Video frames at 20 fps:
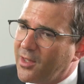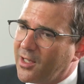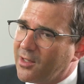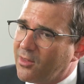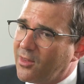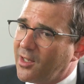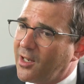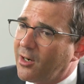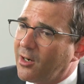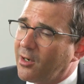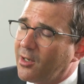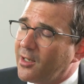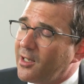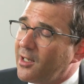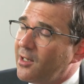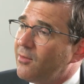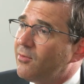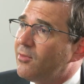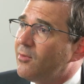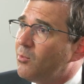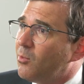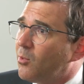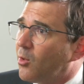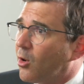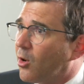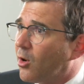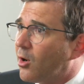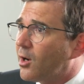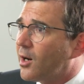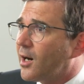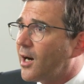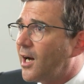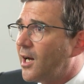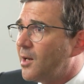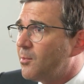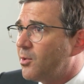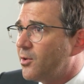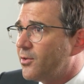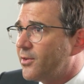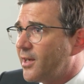that there are even more
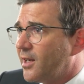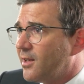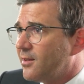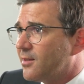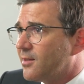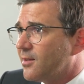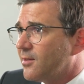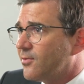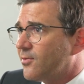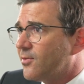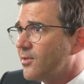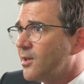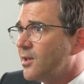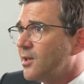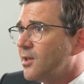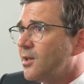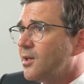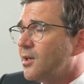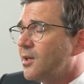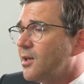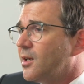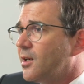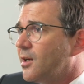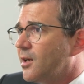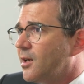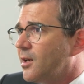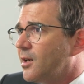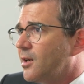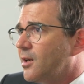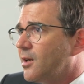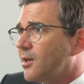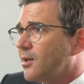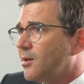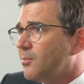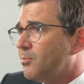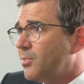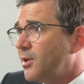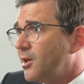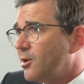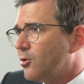hypotensive
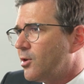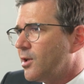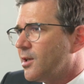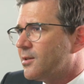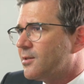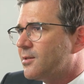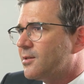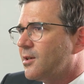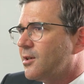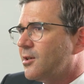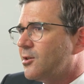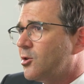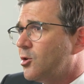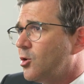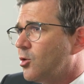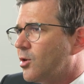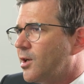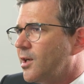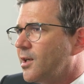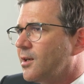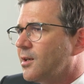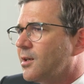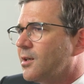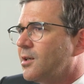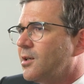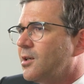periods during